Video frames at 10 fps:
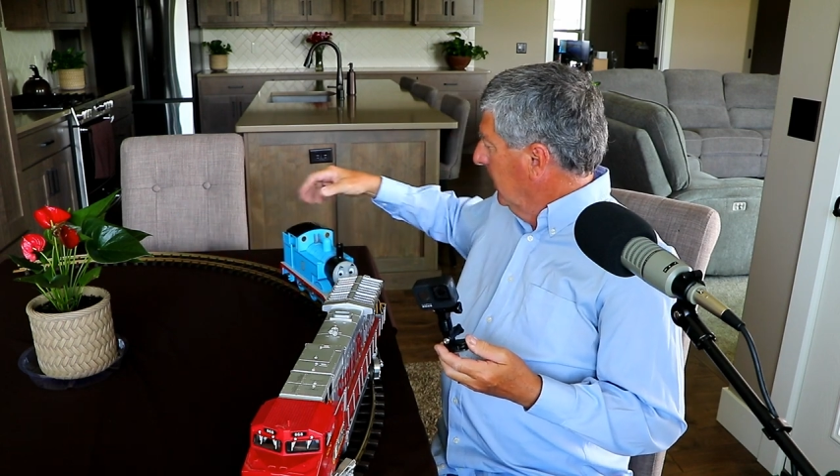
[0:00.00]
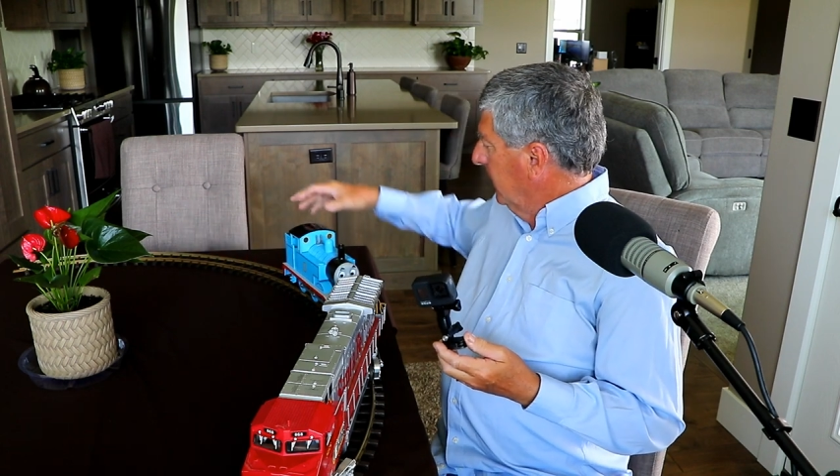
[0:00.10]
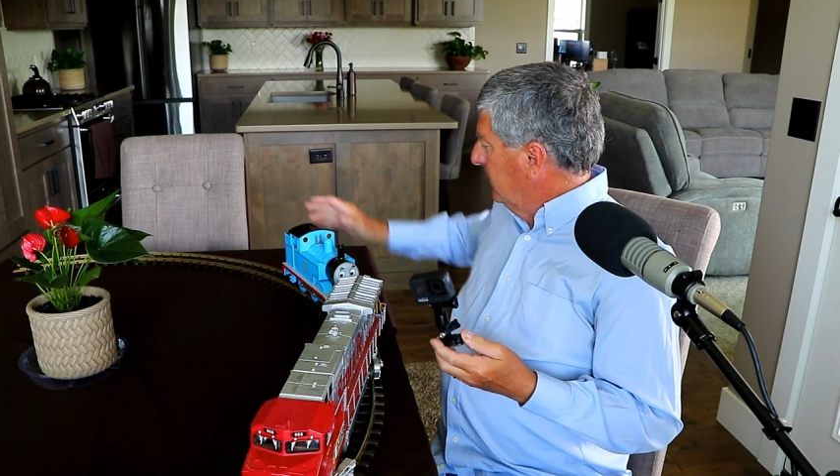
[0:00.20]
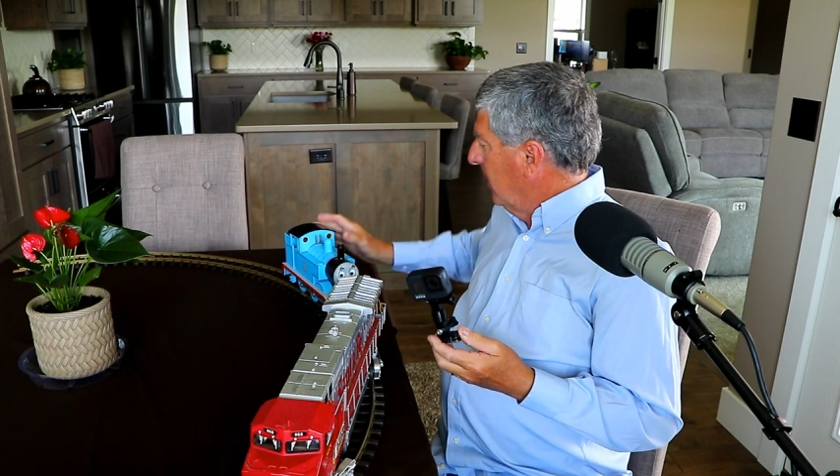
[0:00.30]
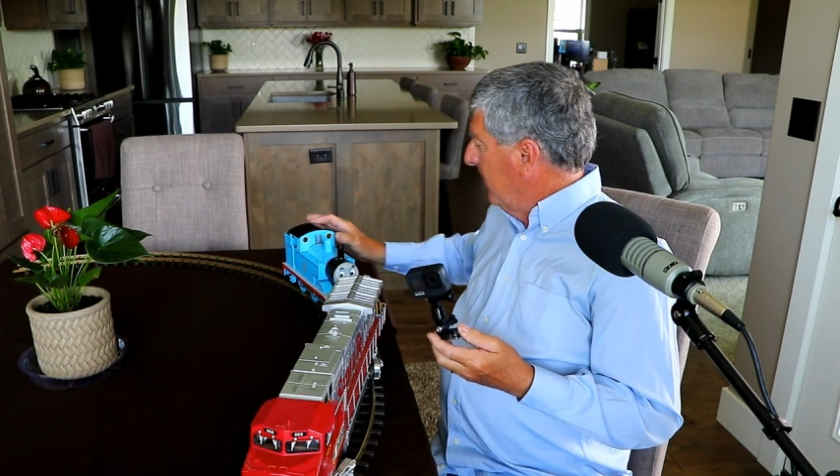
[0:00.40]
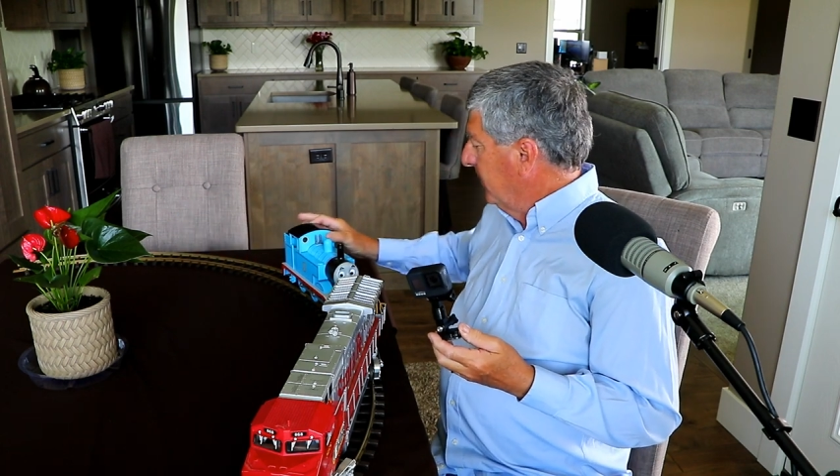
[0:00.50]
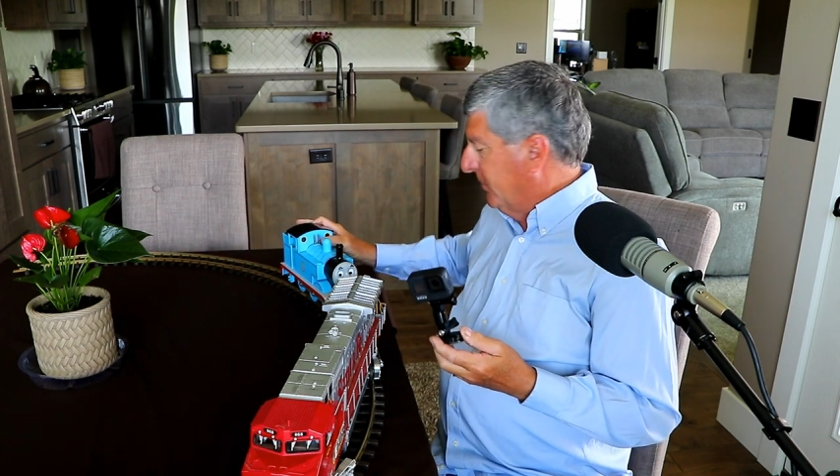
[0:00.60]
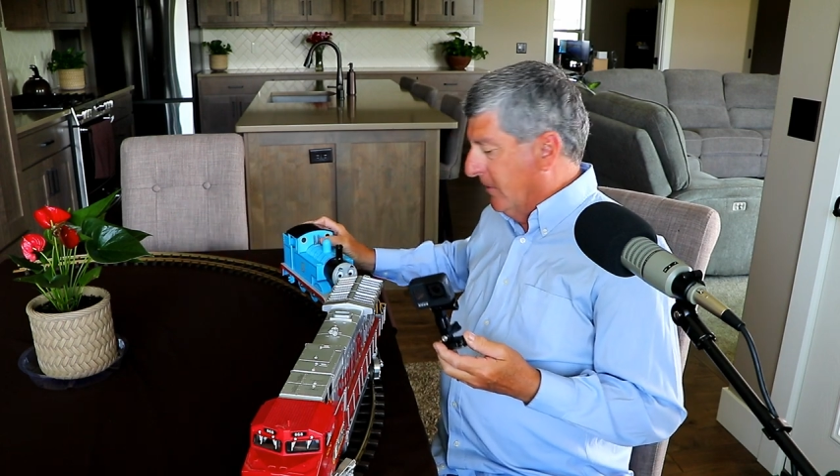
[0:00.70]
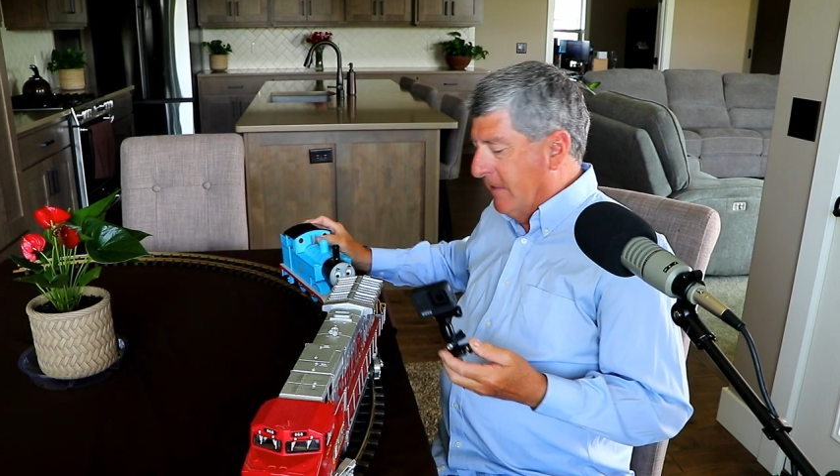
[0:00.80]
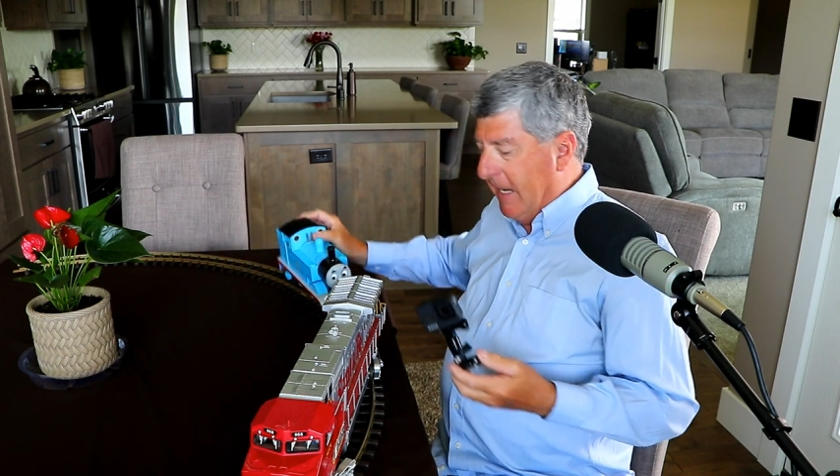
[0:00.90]
like Thomas
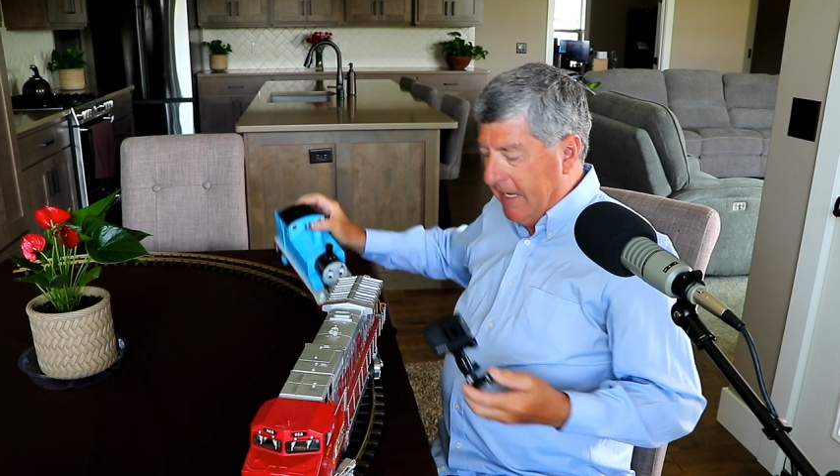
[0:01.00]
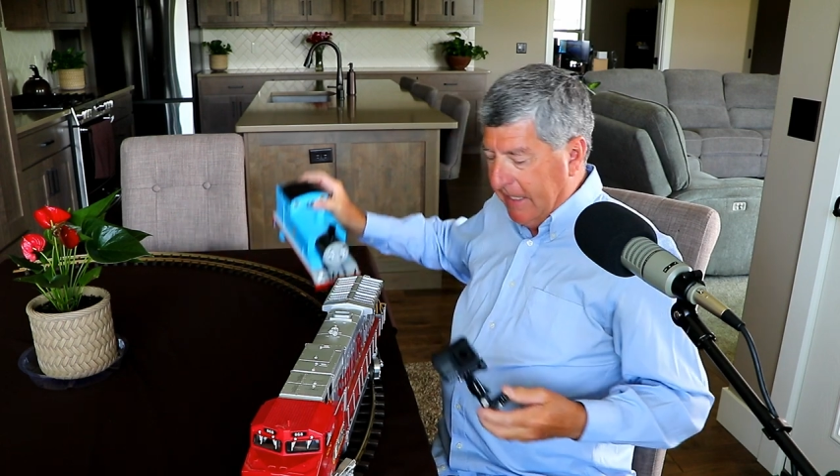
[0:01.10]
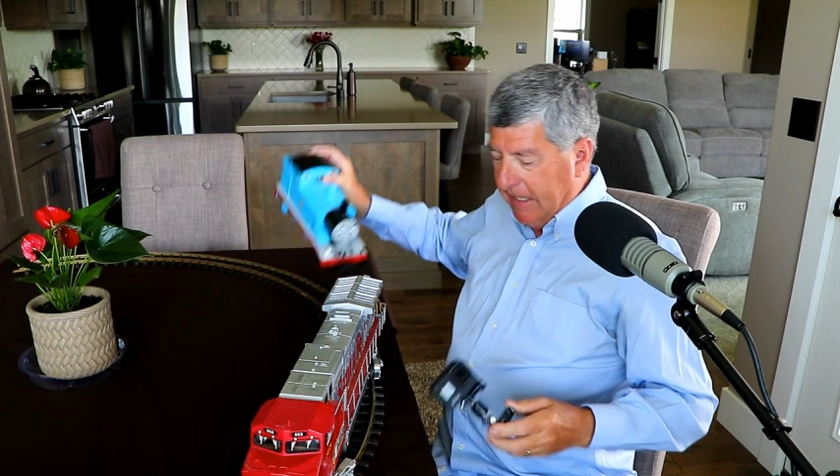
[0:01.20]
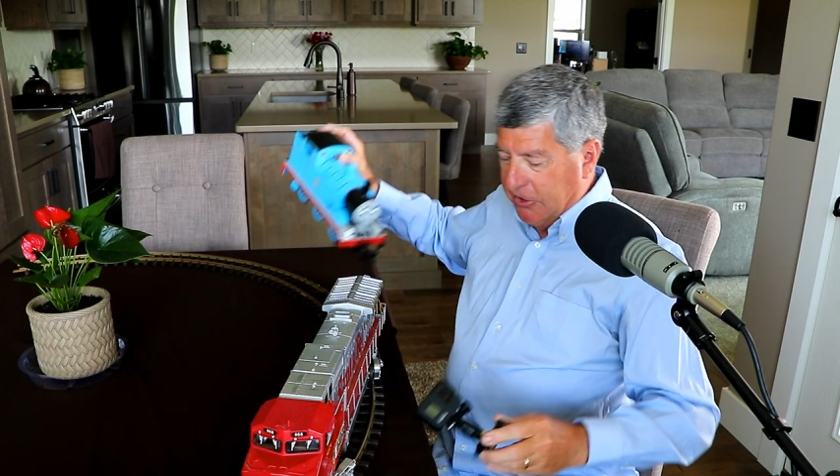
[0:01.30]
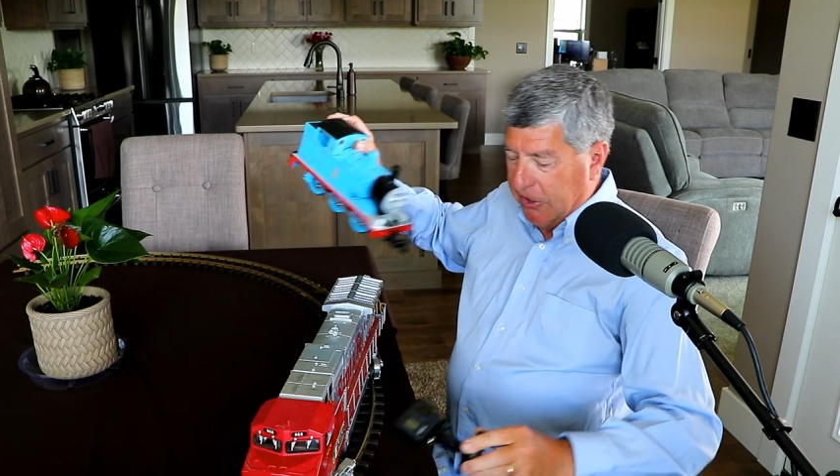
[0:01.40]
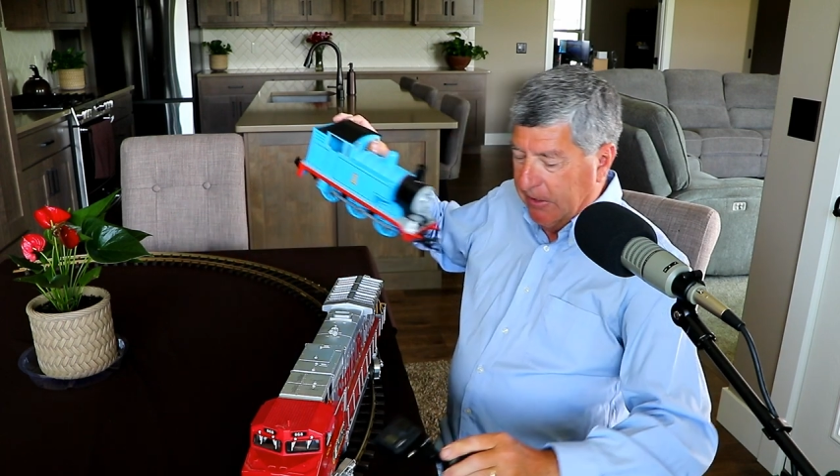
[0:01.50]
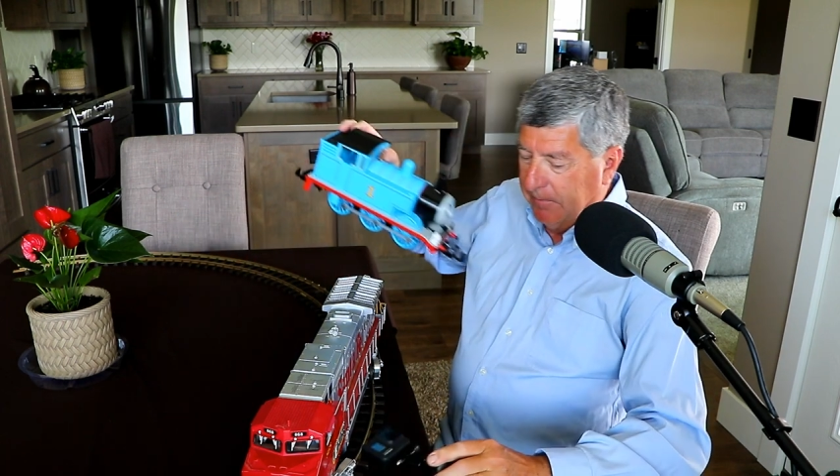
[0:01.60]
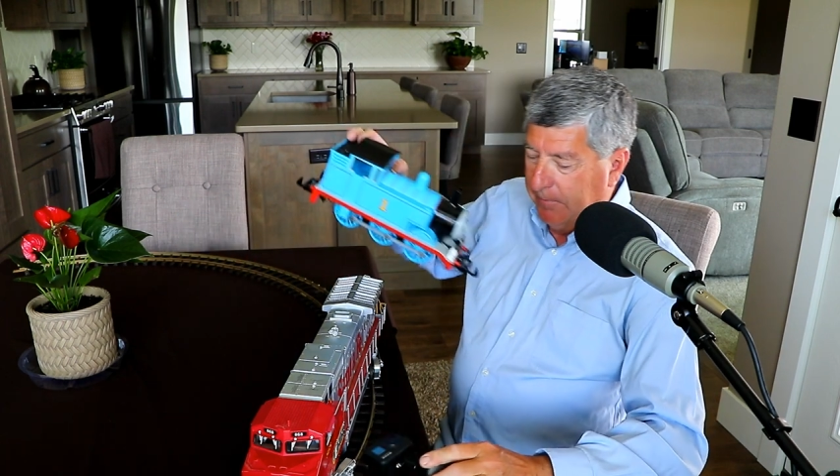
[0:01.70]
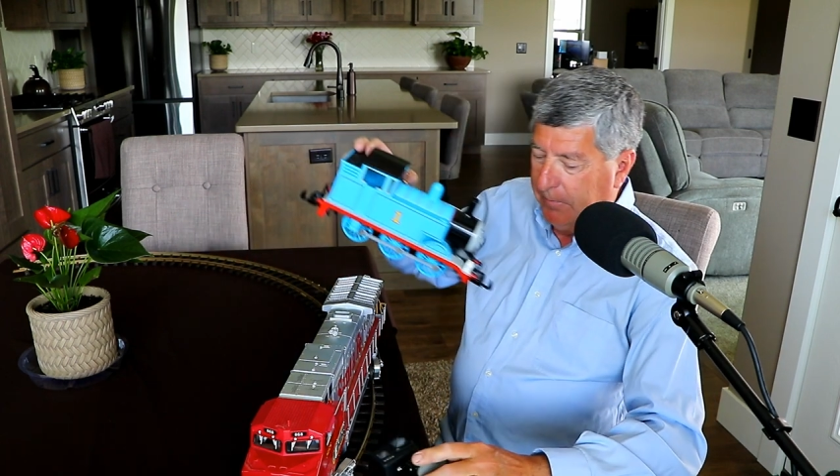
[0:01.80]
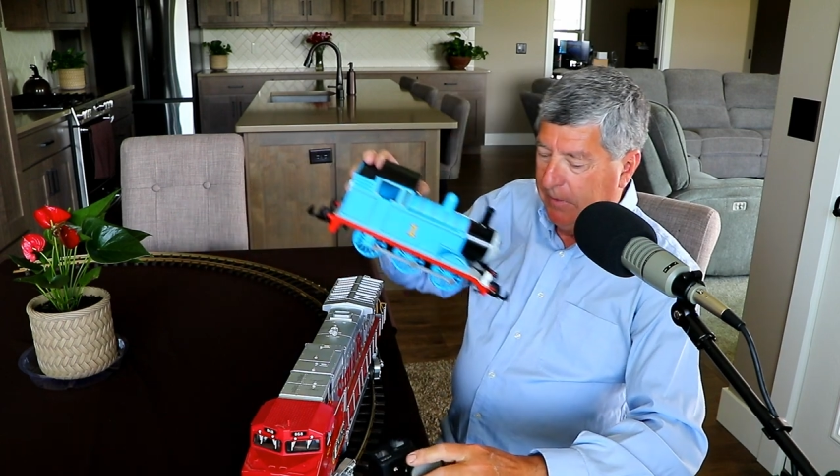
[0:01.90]
the Tank Engine